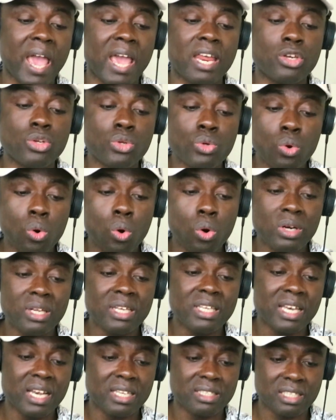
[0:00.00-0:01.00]
and you
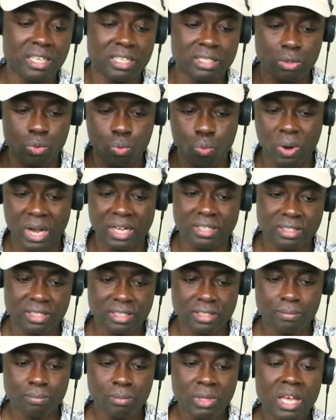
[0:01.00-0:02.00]
only get it
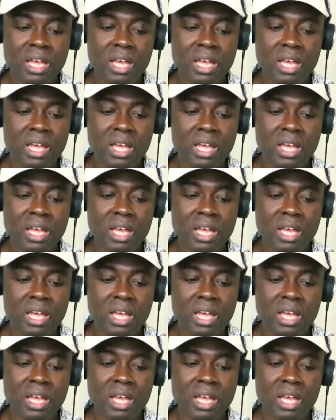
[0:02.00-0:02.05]
once.